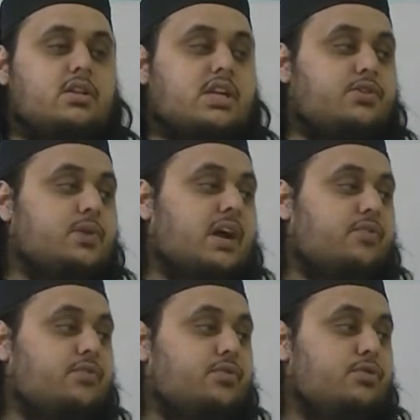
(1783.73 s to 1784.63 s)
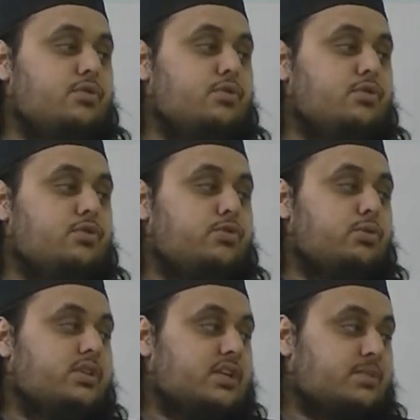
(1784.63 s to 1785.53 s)
That you have to do
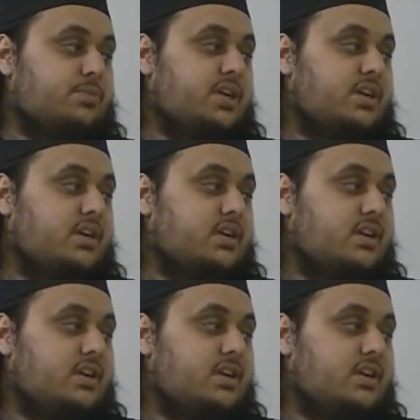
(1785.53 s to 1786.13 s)
the takbir,